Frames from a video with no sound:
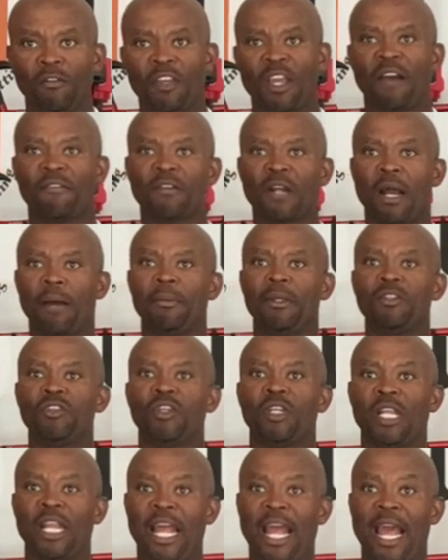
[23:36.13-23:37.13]
If you have comments,
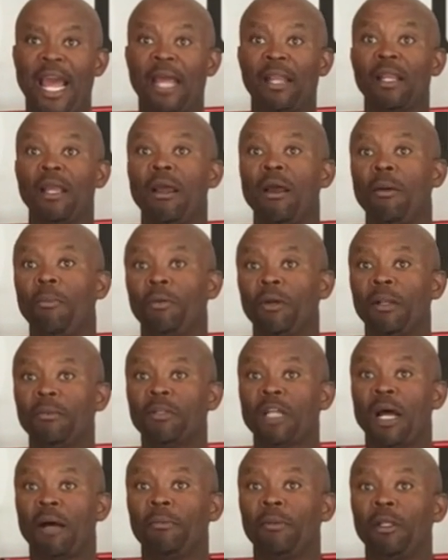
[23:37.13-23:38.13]
you can add, put them
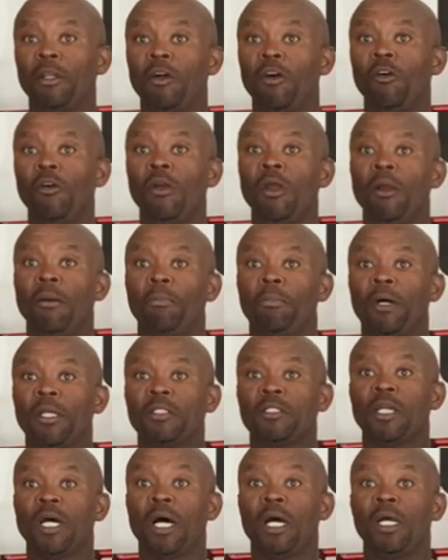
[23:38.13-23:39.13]
down below.
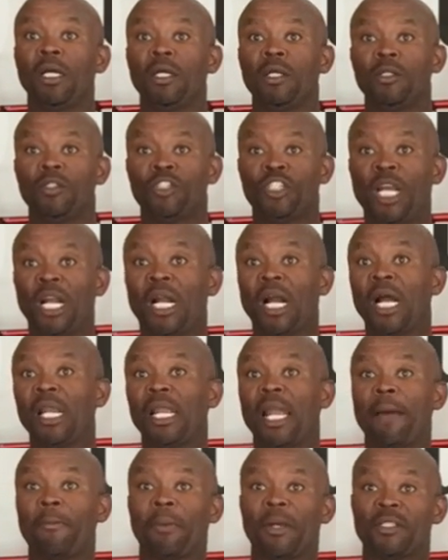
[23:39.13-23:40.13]
But check out
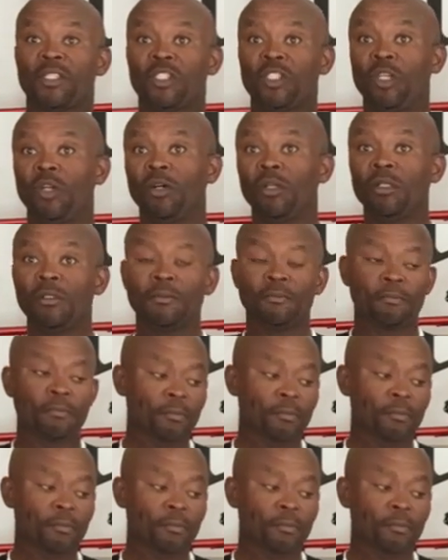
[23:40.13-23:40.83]
La Passion.